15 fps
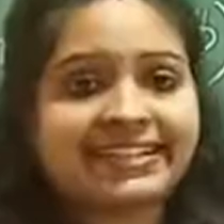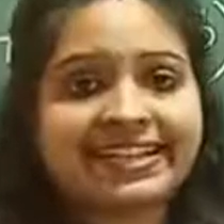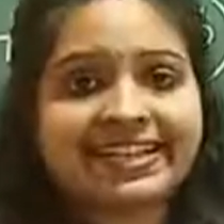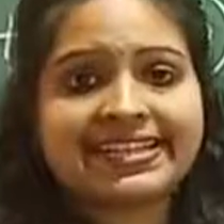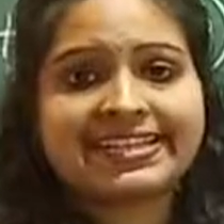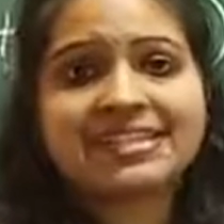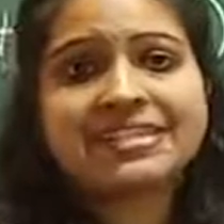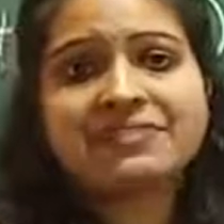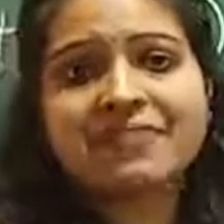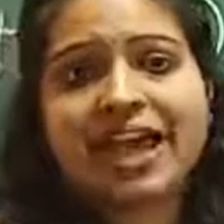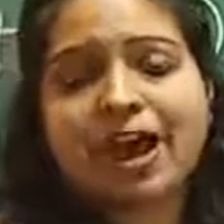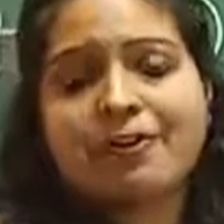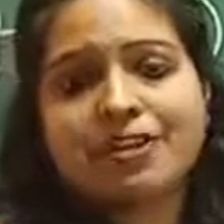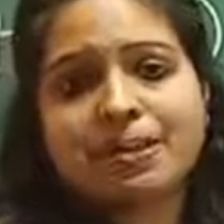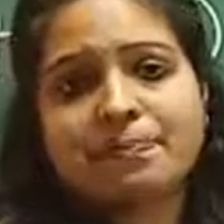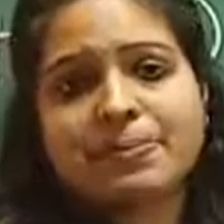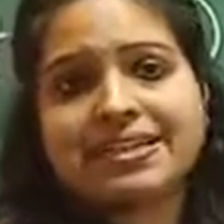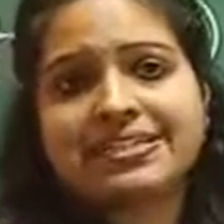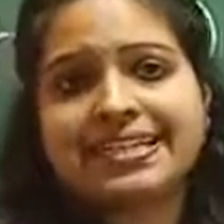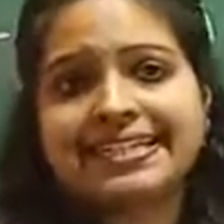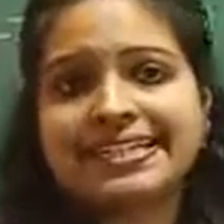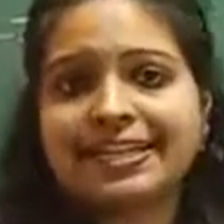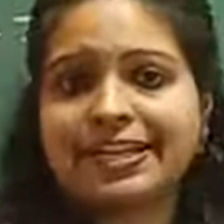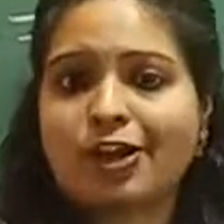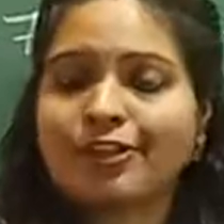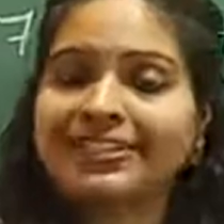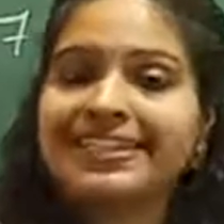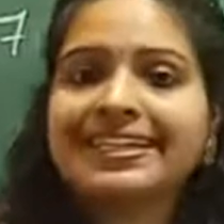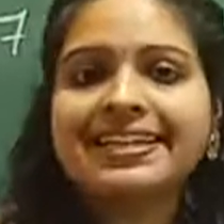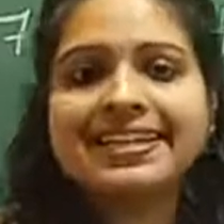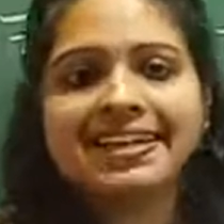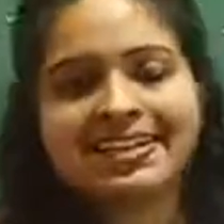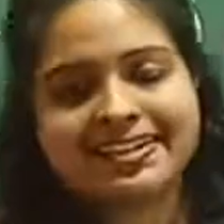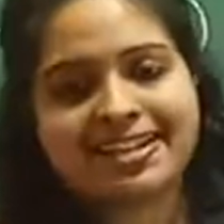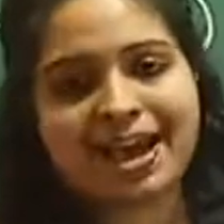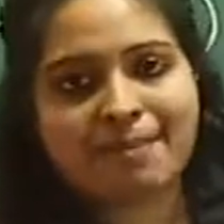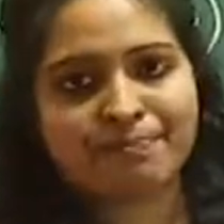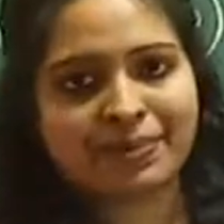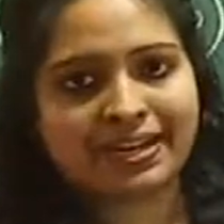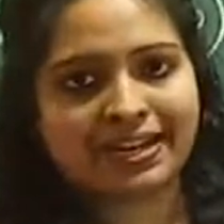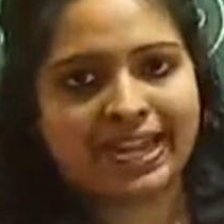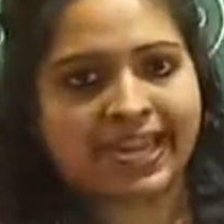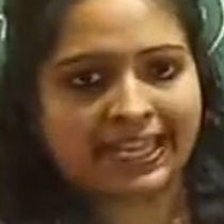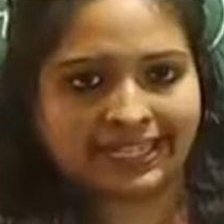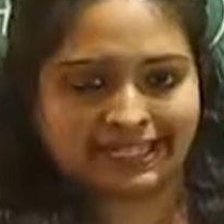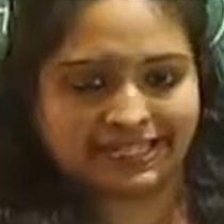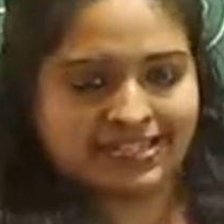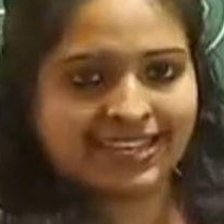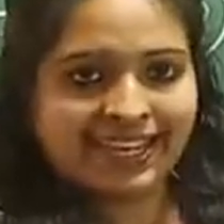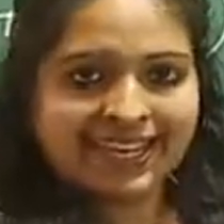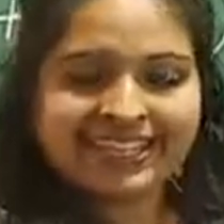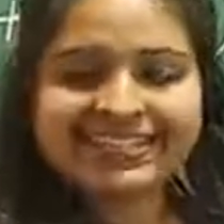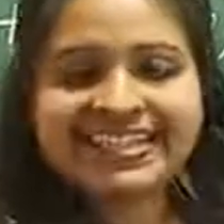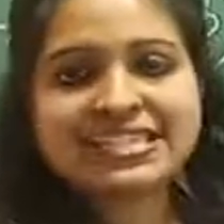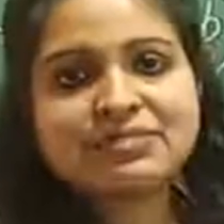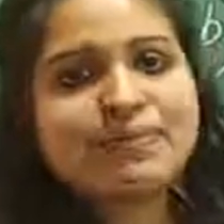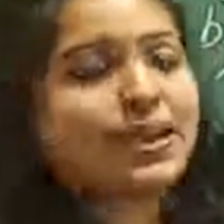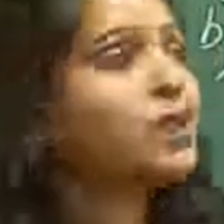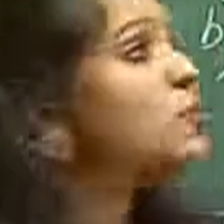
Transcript: integers we have represented on the number line. In this